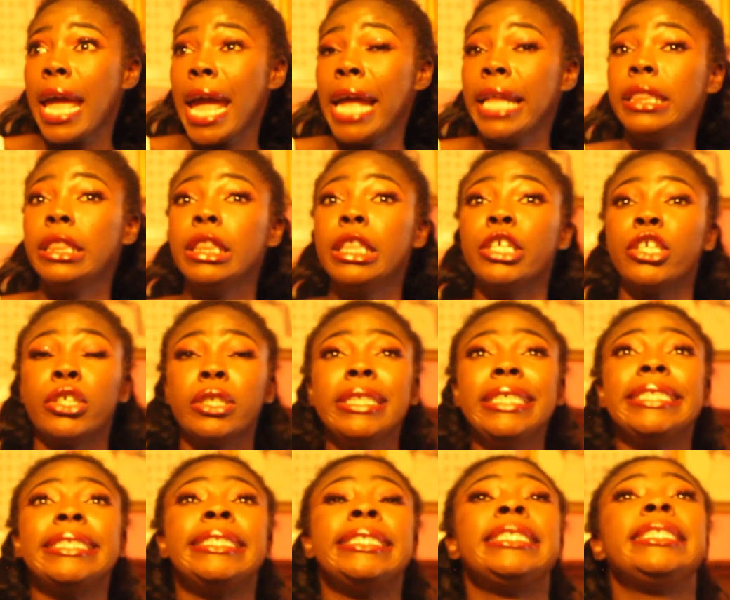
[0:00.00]
and
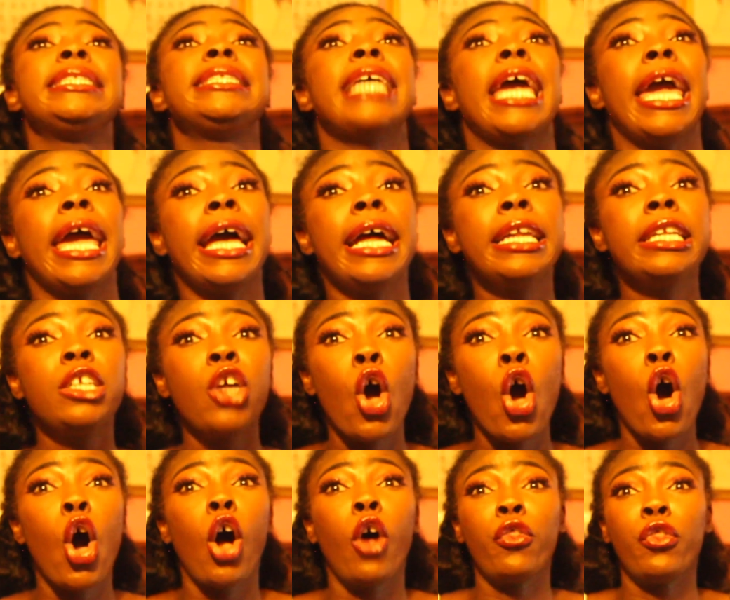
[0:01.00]
literally stand
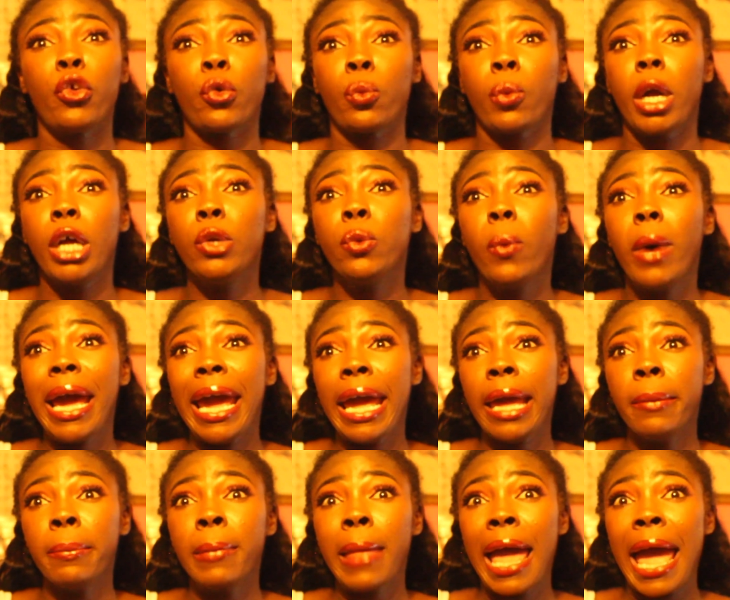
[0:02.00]
on the
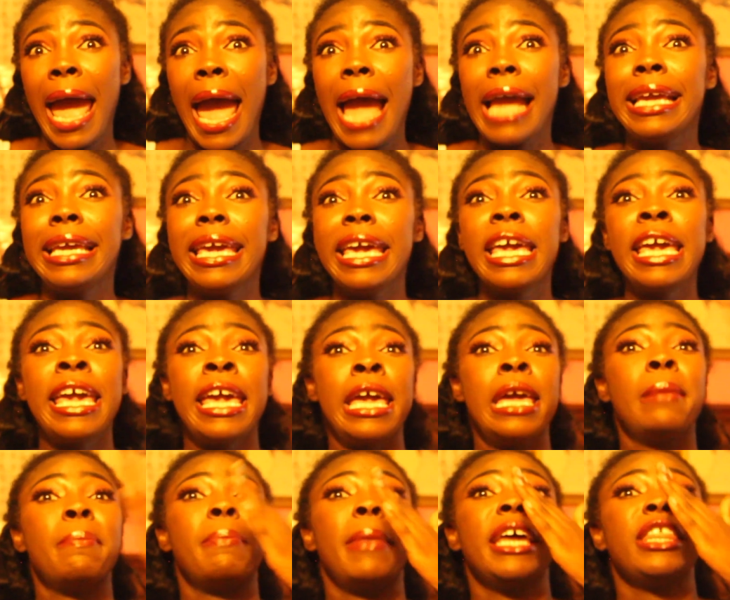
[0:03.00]
runway and get
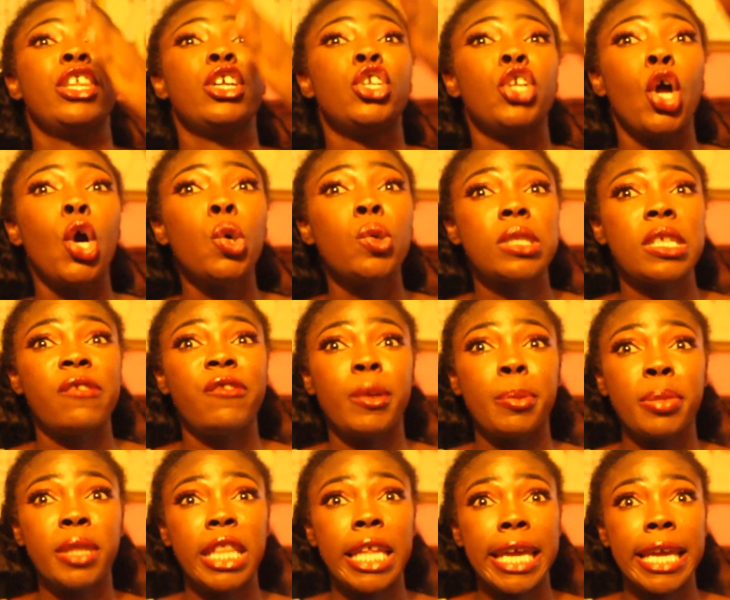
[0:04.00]
hit by the nose of a
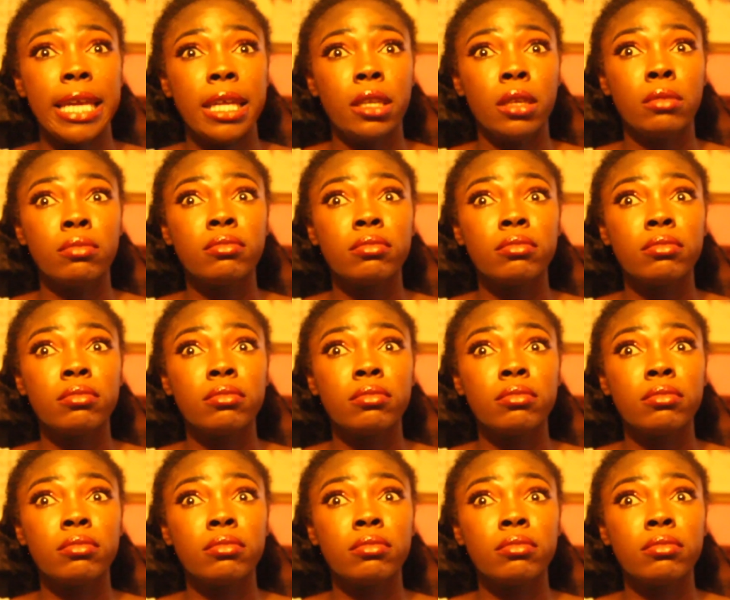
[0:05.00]
plane.